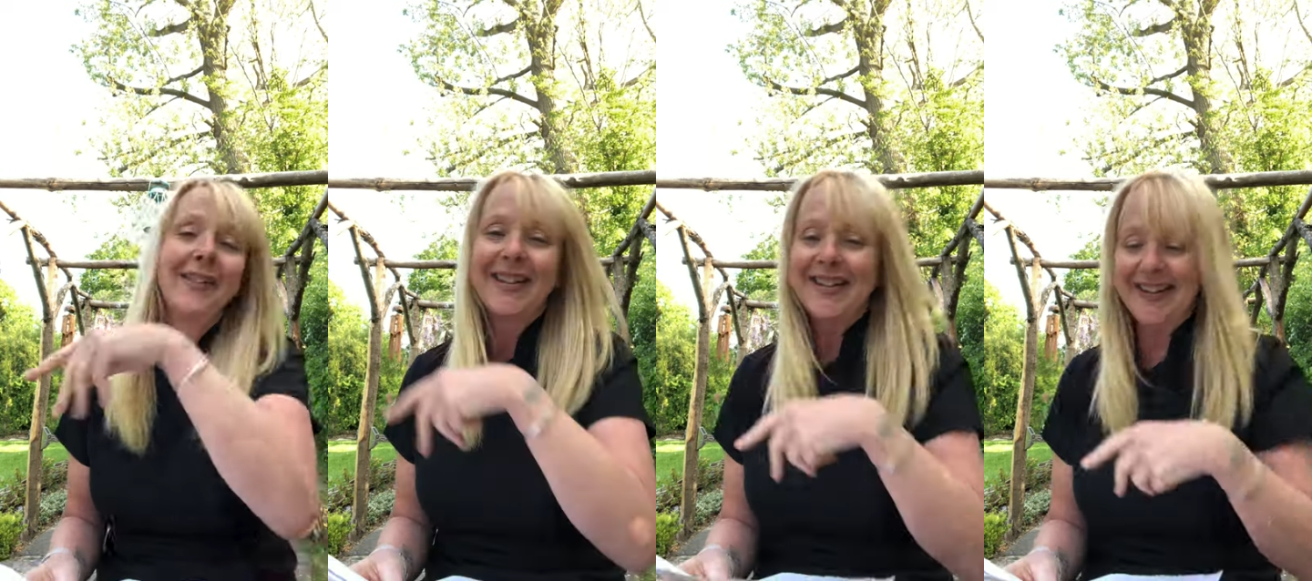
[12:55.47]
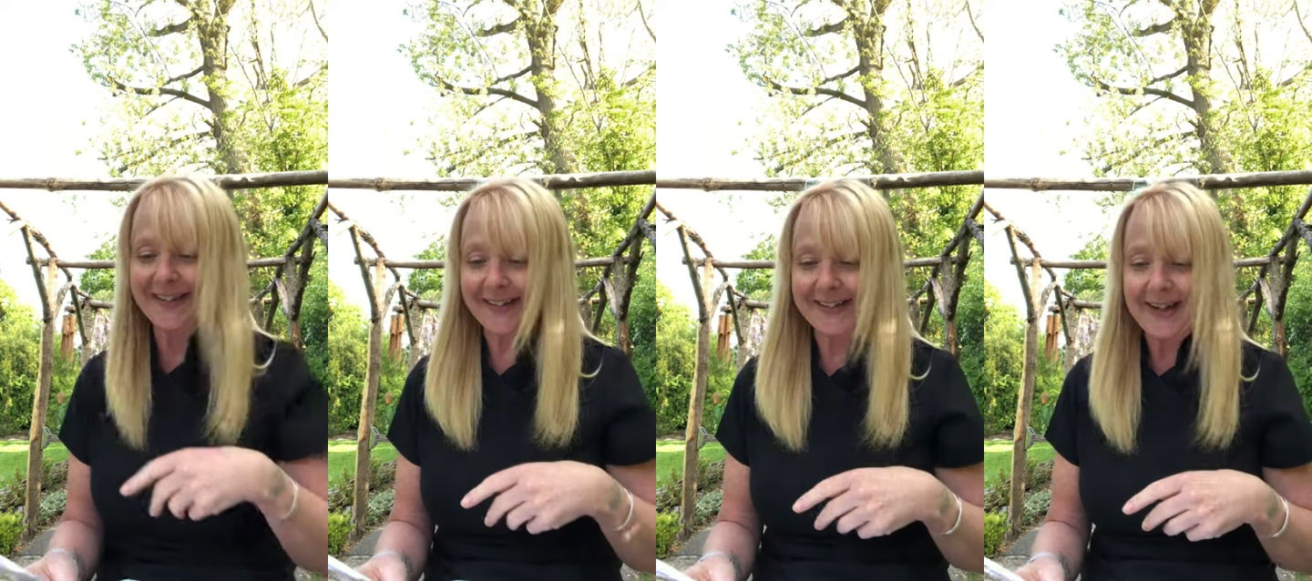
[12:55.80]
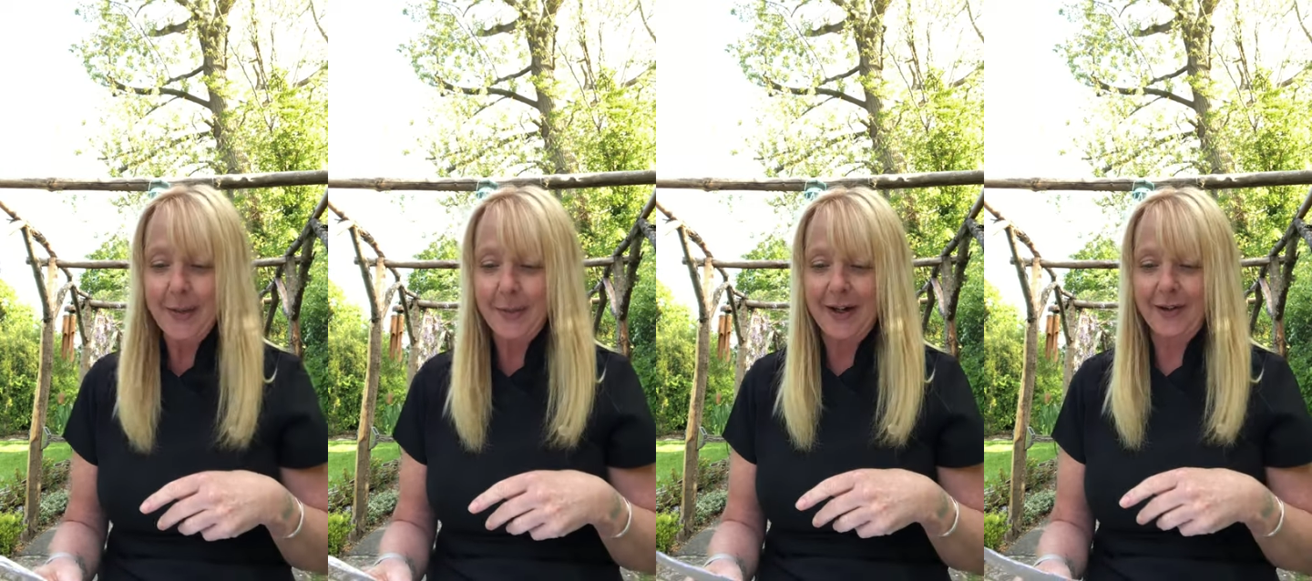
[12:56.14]
She's a
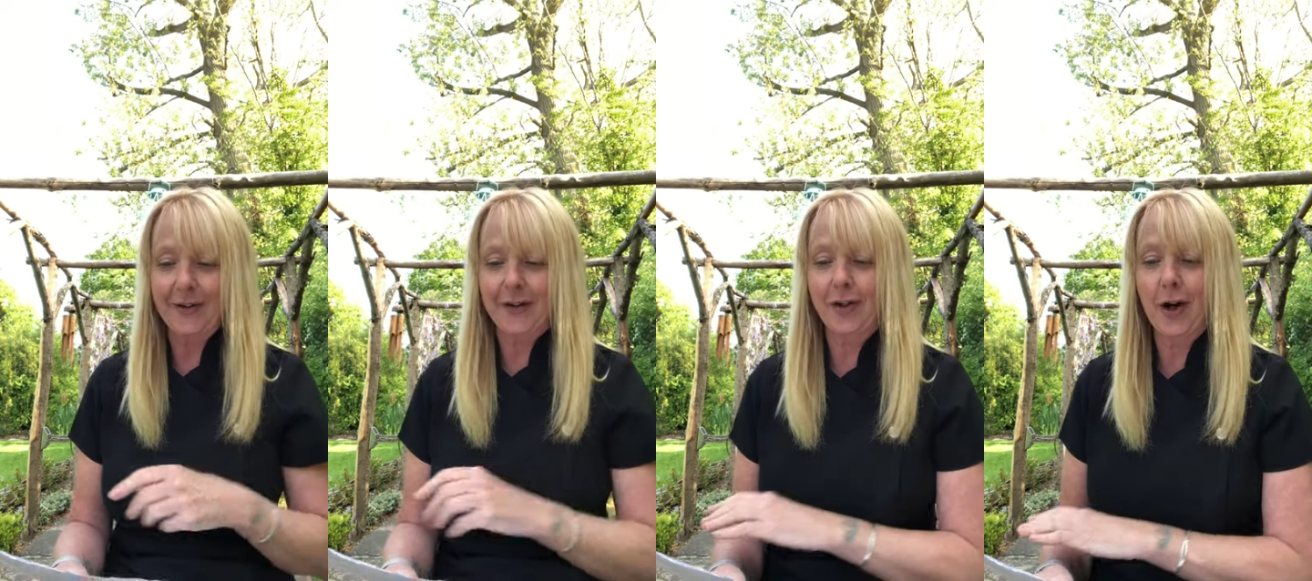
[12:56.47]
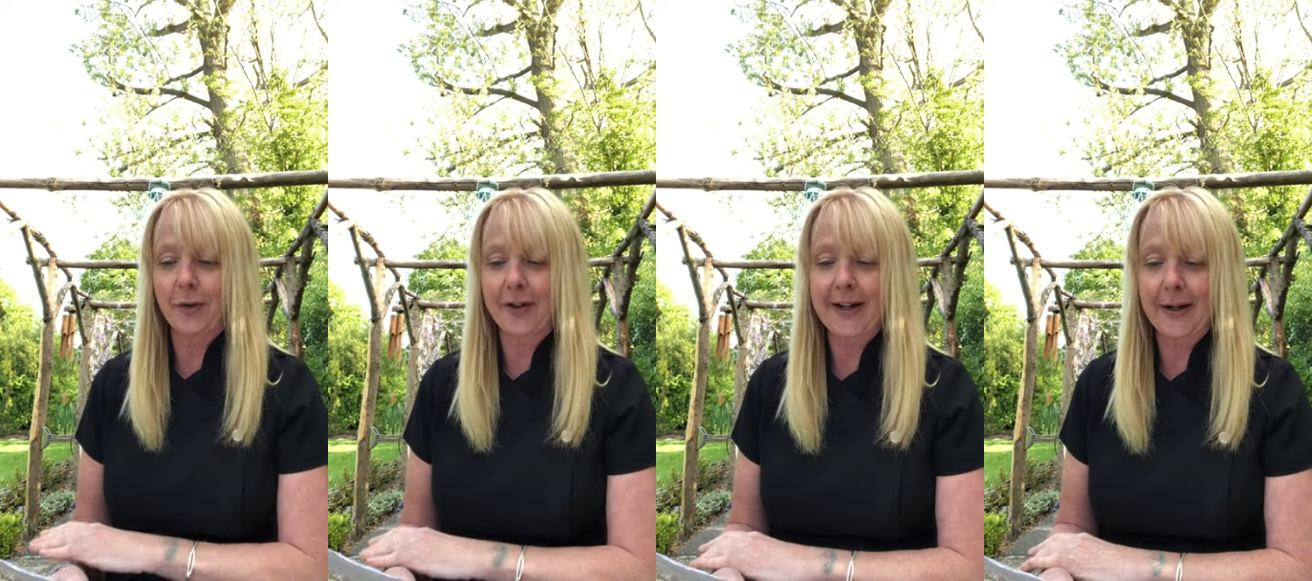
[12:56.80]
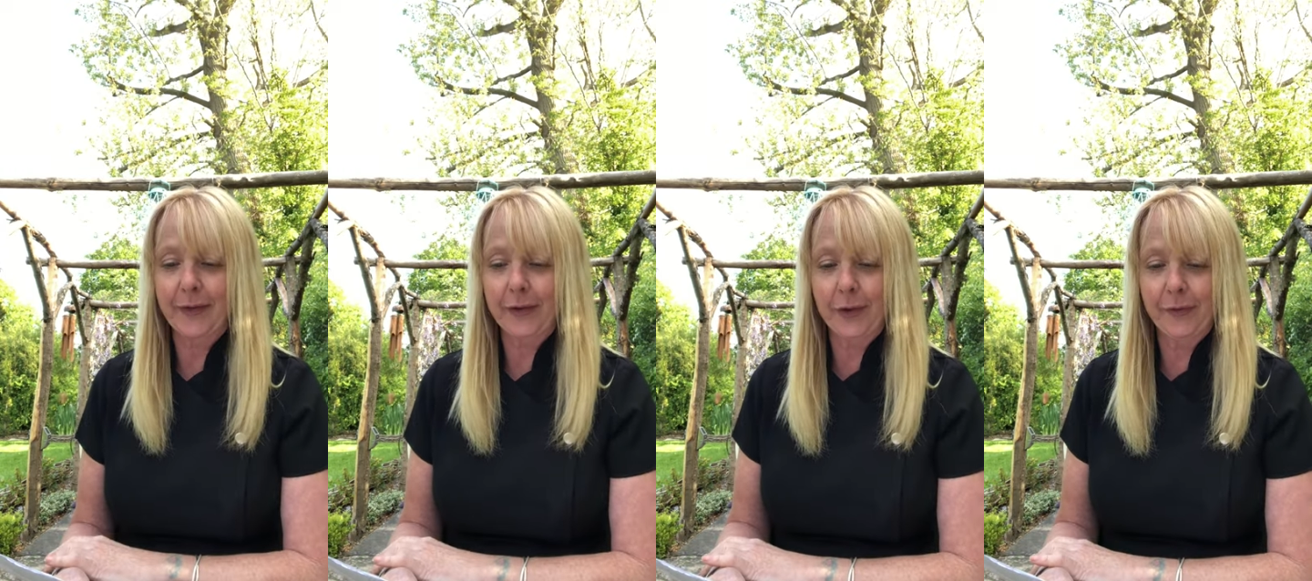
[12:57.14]
sea witch," the child
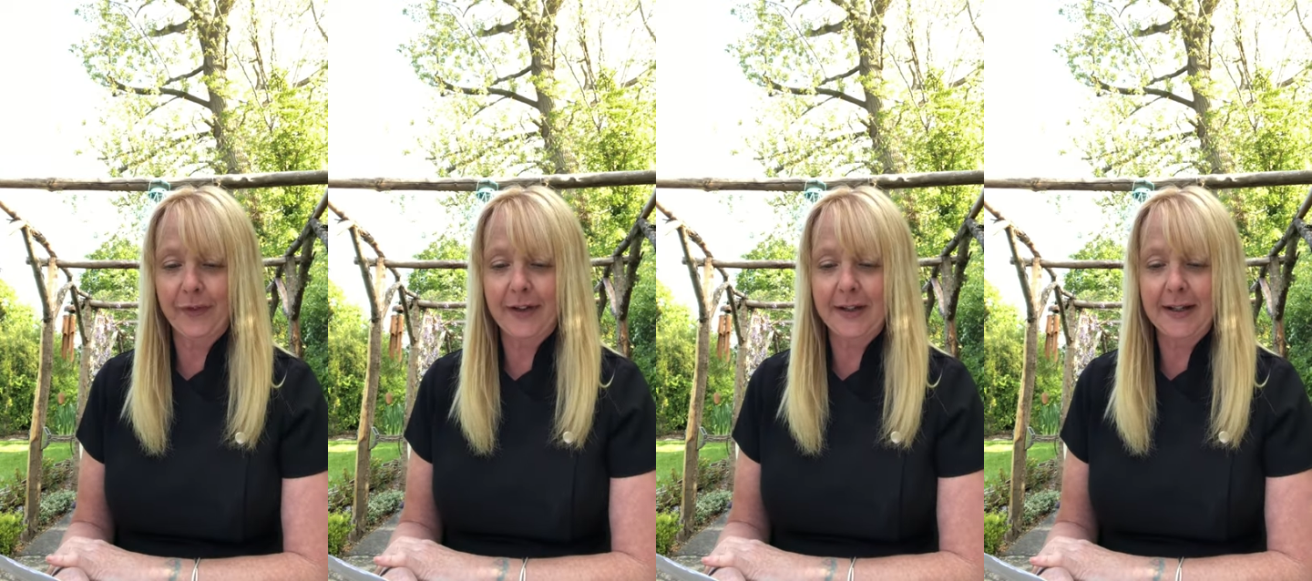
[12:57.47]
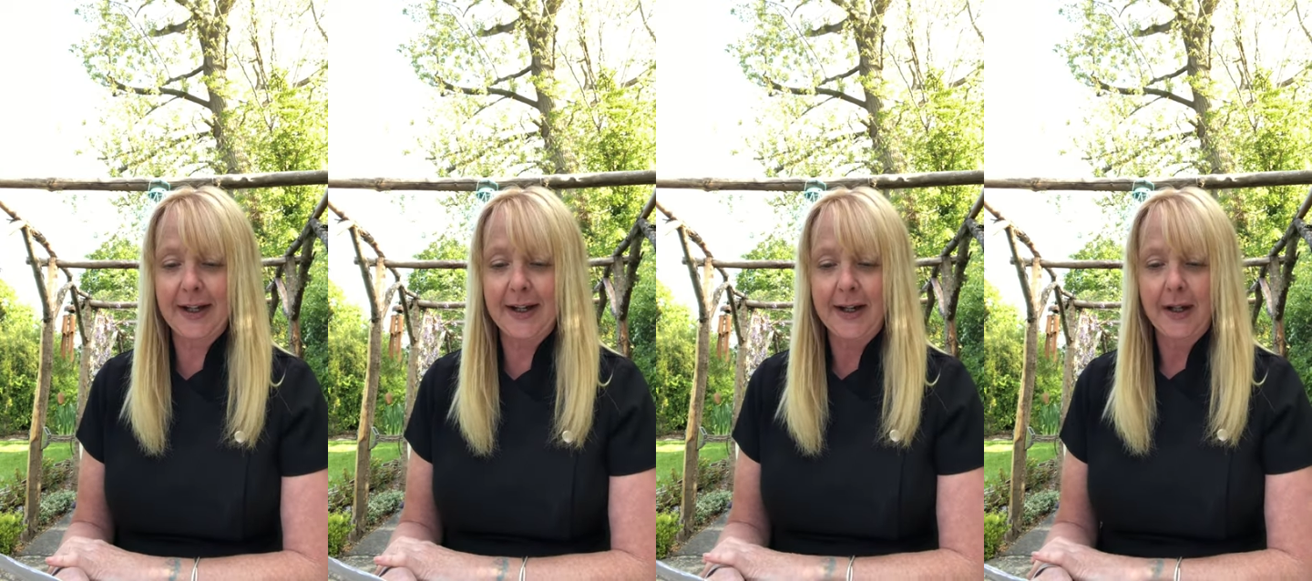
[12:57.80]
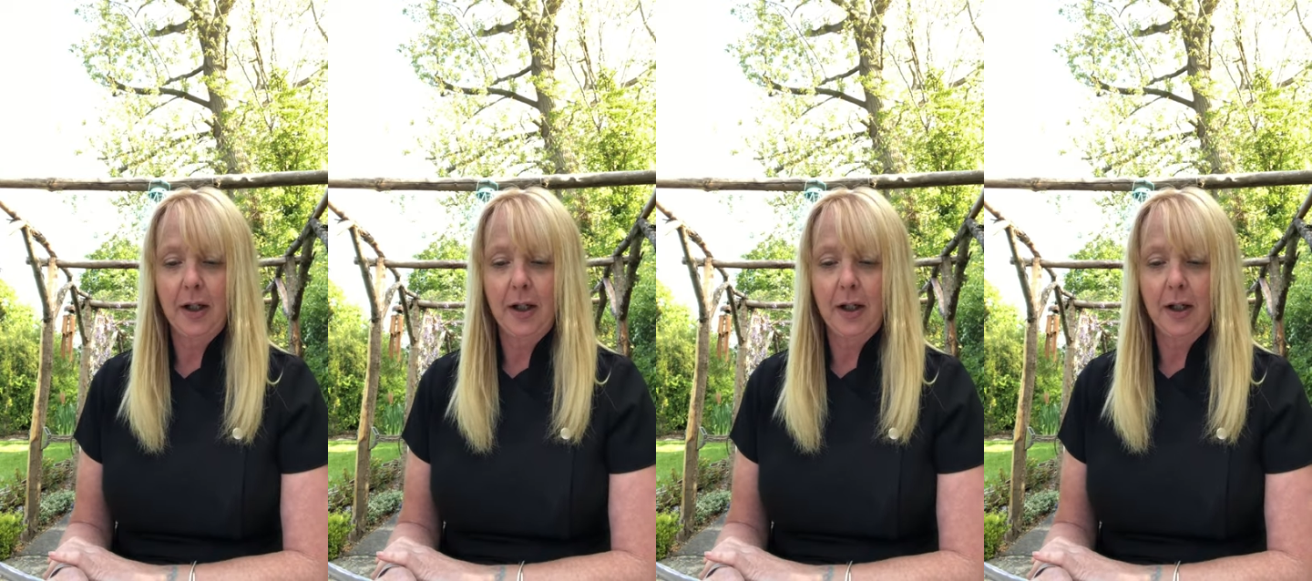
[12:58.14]
announced confidently.